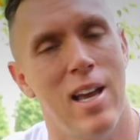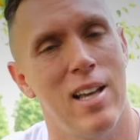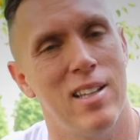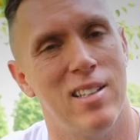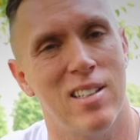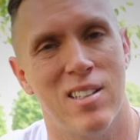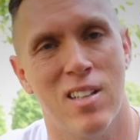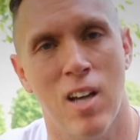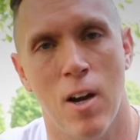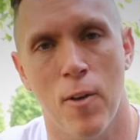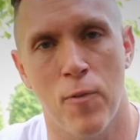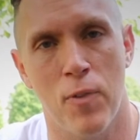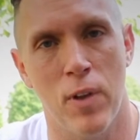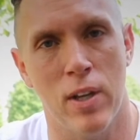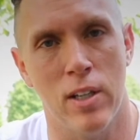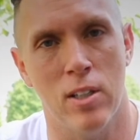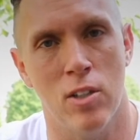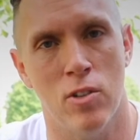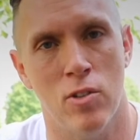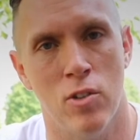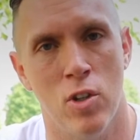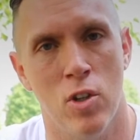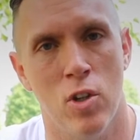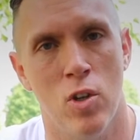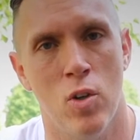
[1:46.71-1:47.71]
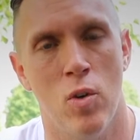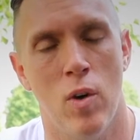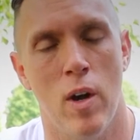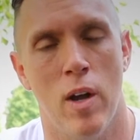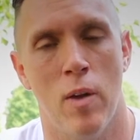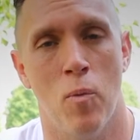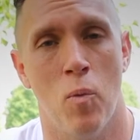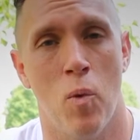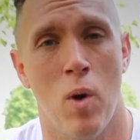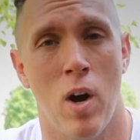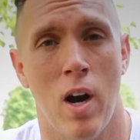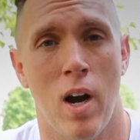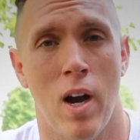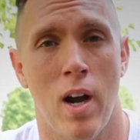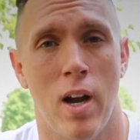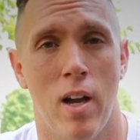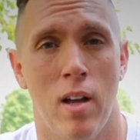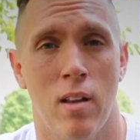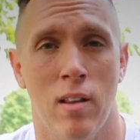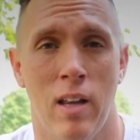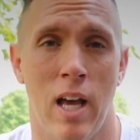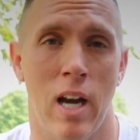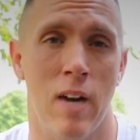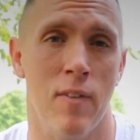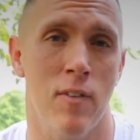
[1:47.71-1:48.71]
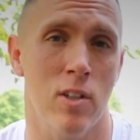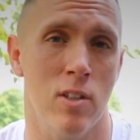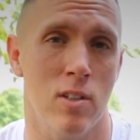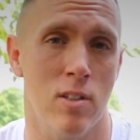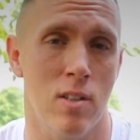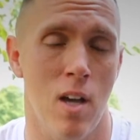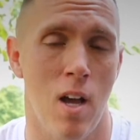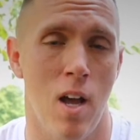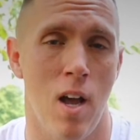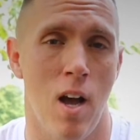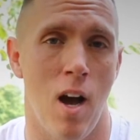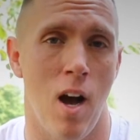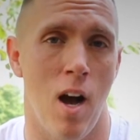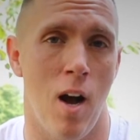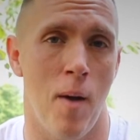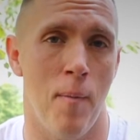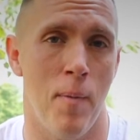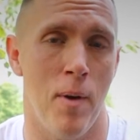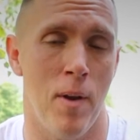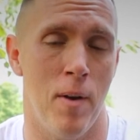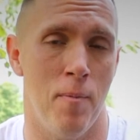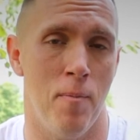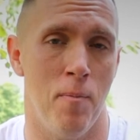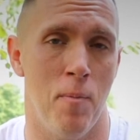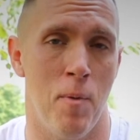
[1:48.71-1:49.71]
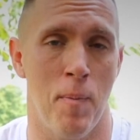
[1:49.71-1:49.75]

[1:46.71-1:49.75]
is a tough thing to do and why a lot of us um, in,